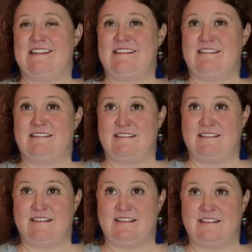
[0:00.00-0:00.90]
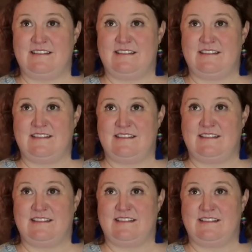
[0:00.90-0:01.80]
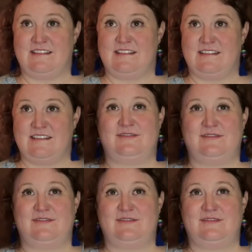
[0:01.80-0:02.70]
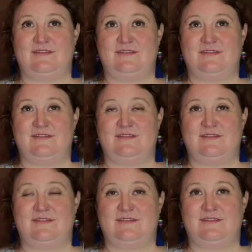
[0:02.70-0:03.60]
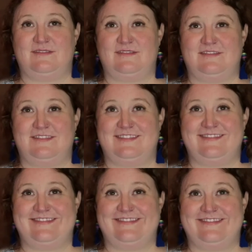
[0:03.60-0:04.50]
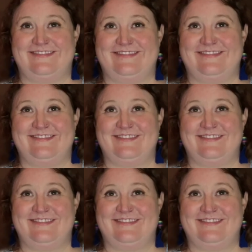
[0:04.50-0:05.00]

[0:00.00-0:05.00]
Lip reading: No words are spoken by the person on screen.